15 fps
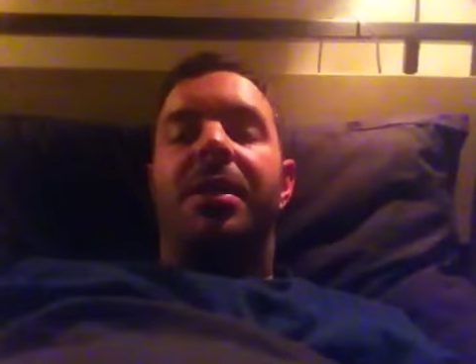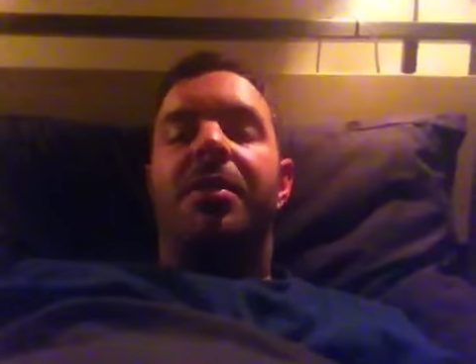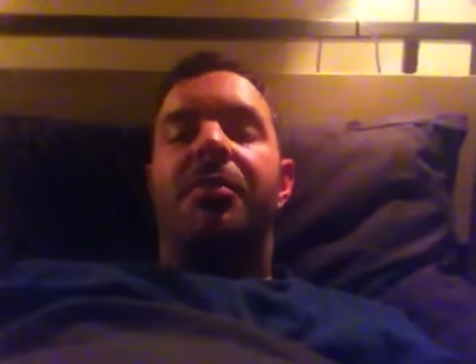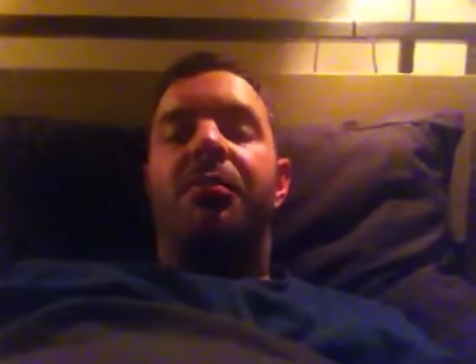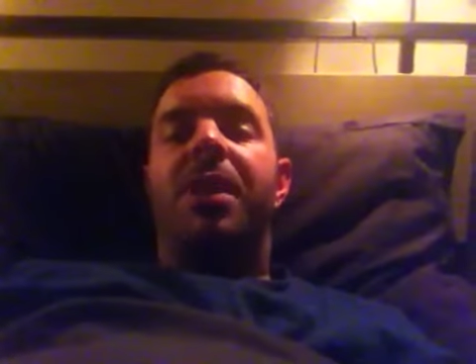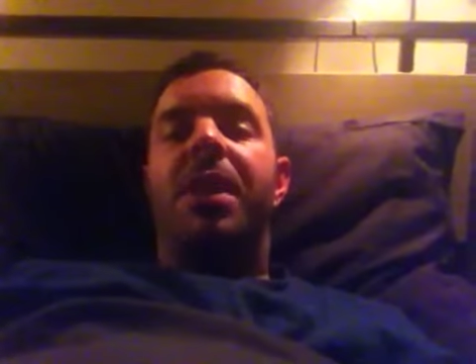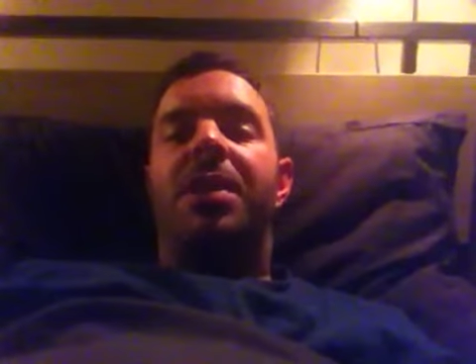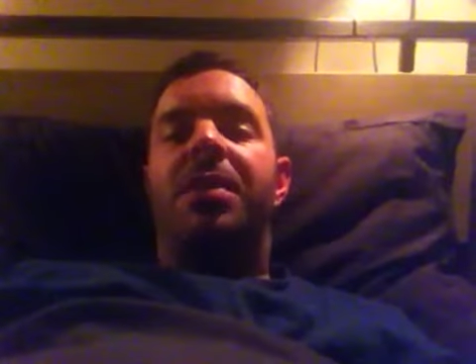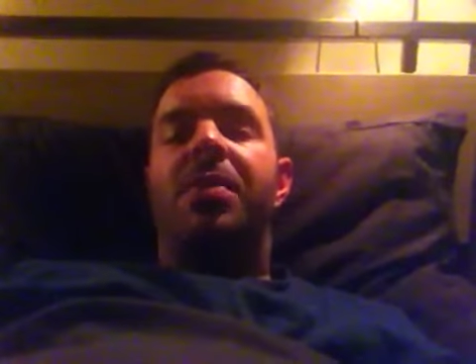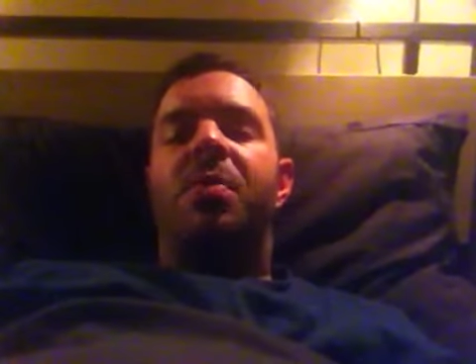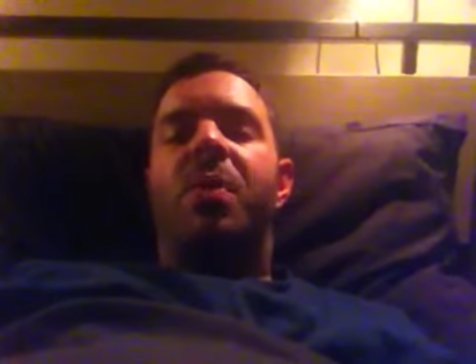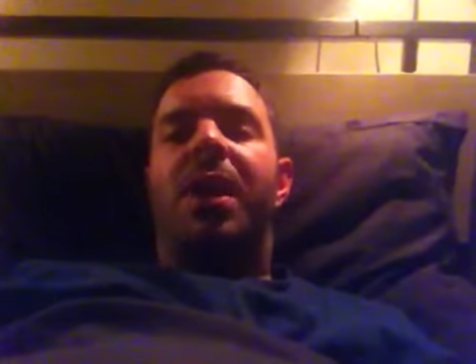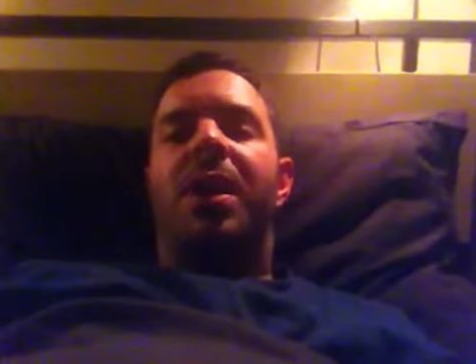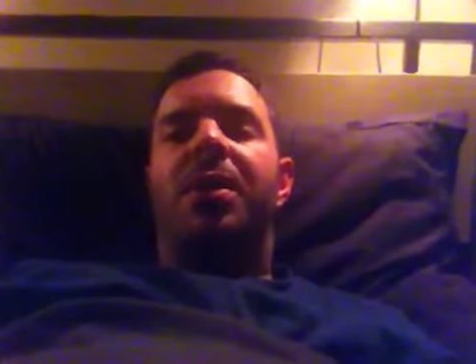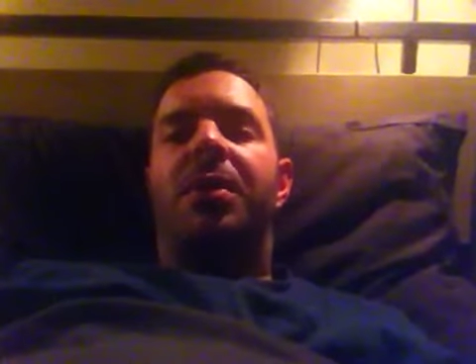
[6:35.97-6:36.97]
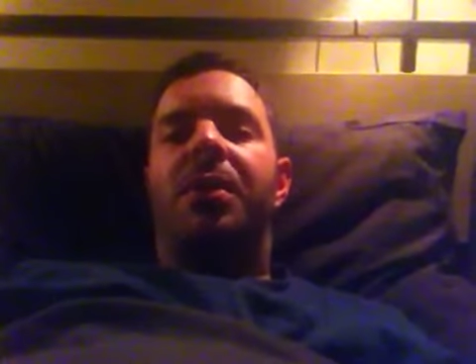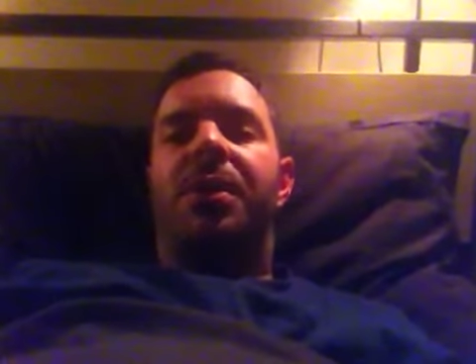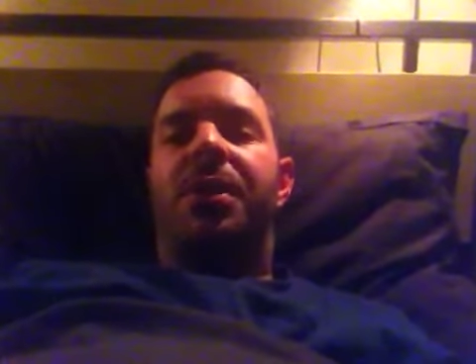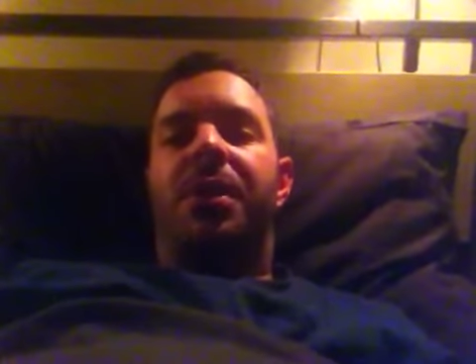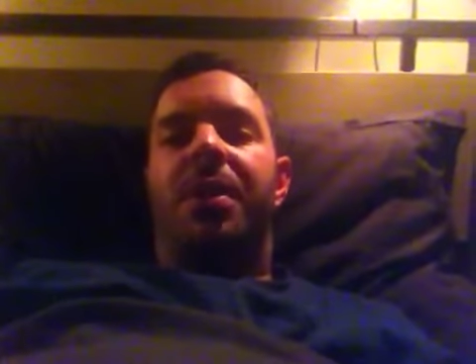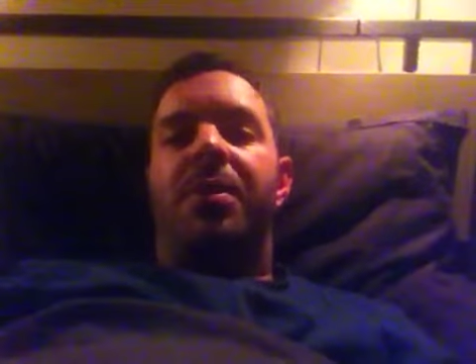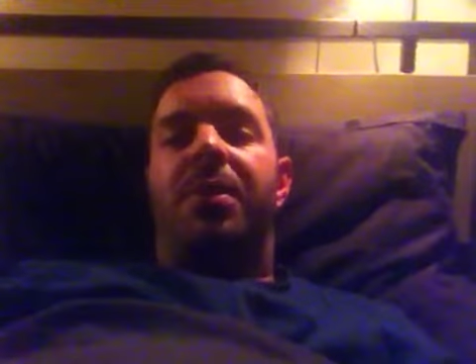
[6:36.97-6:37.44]
the reason why you're
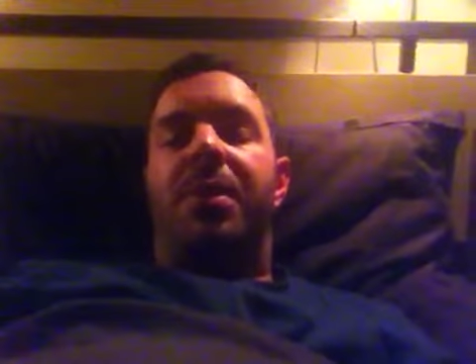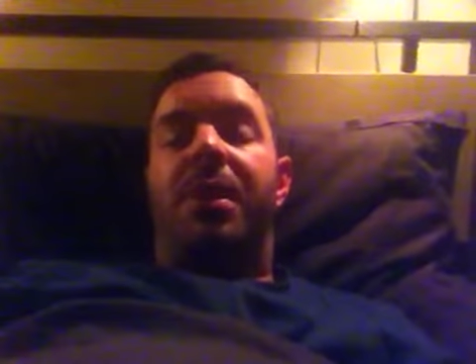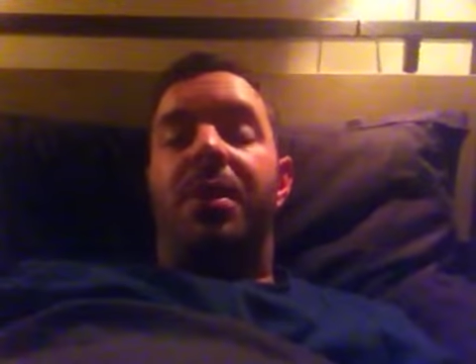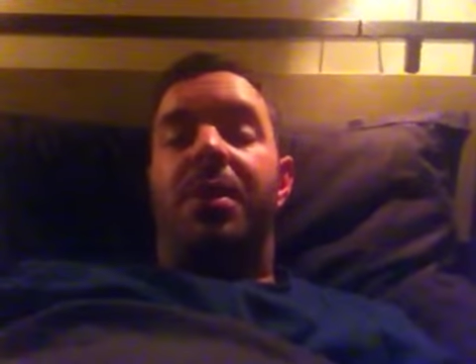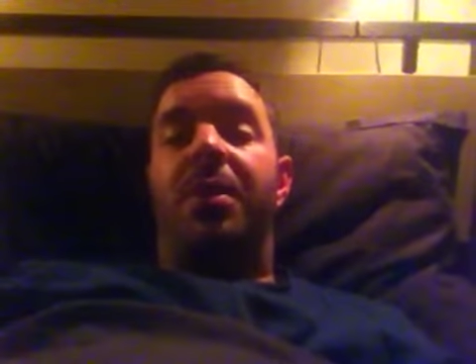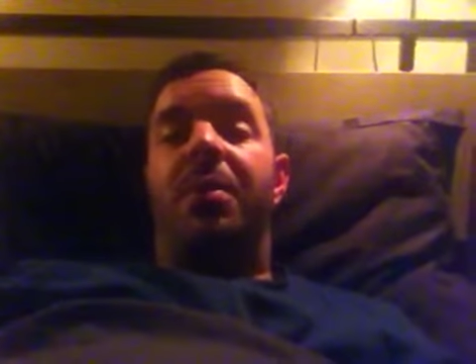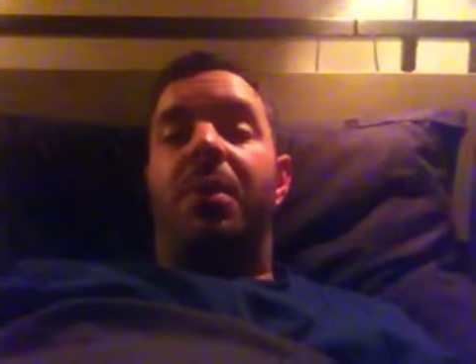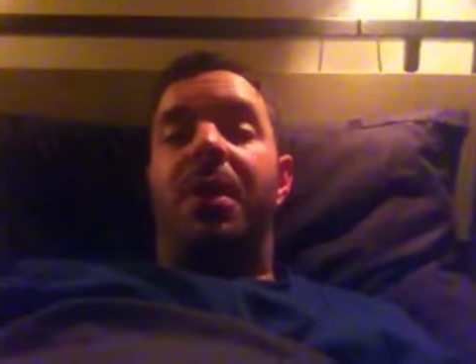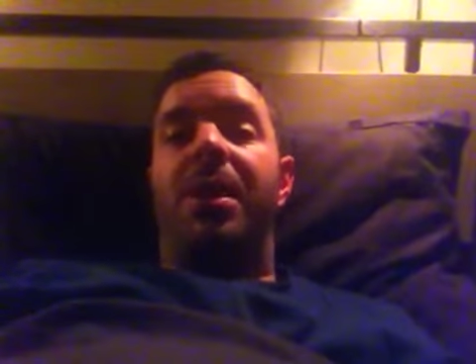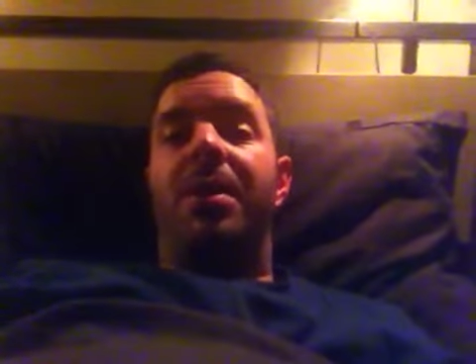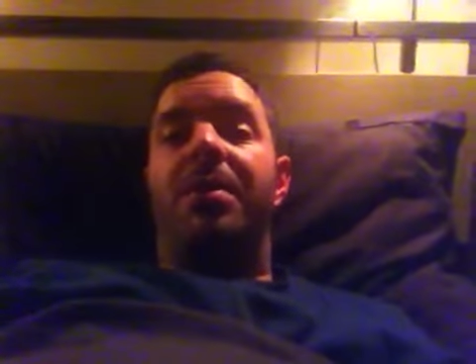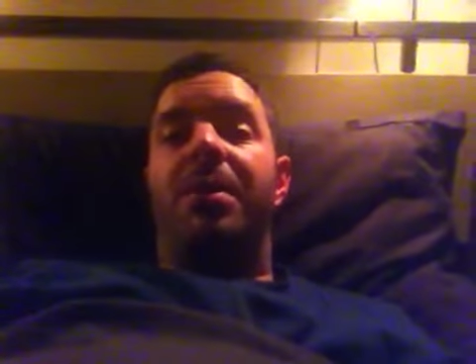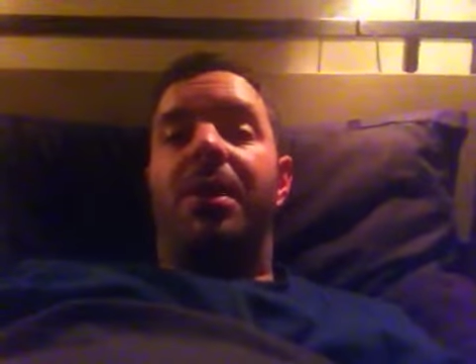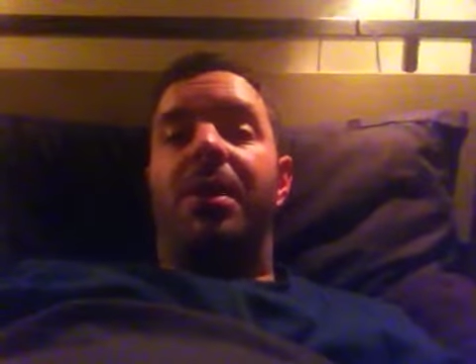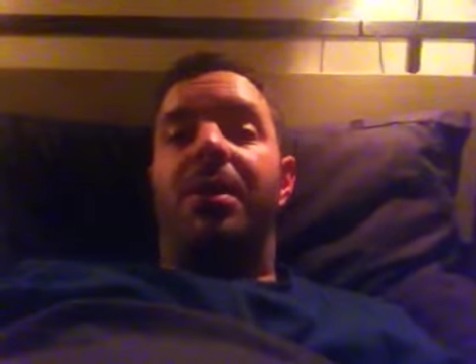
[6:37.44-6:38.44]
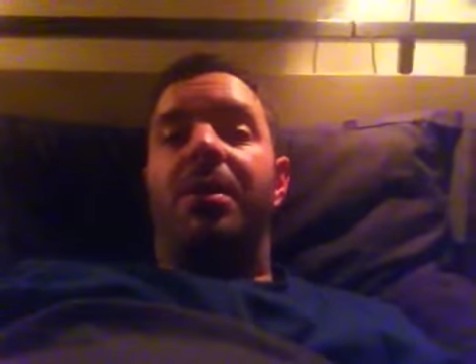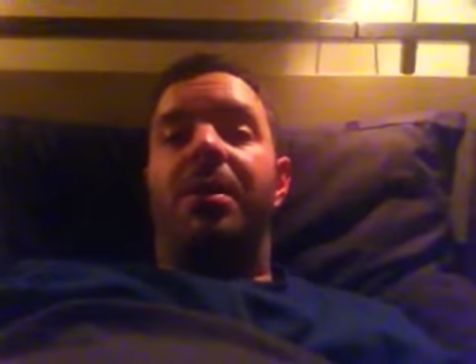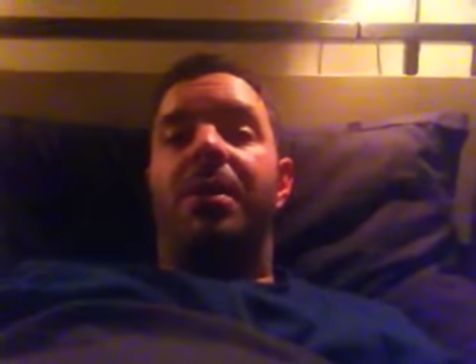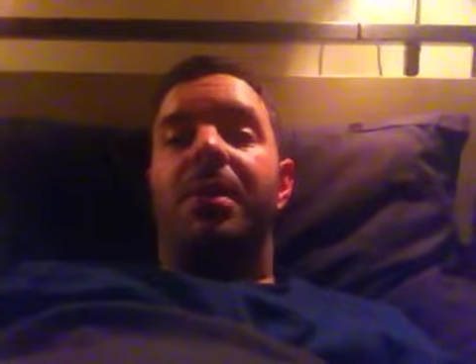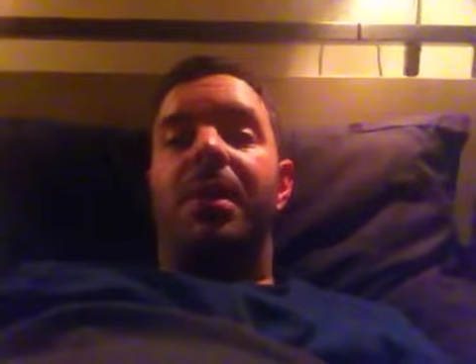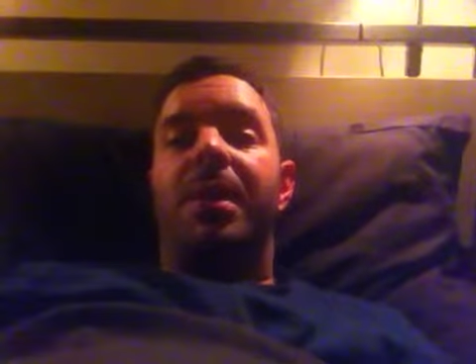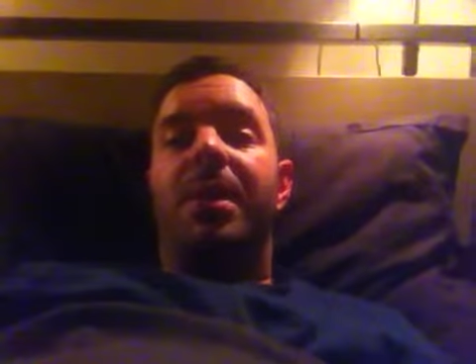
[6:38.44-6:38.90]
so good at what you do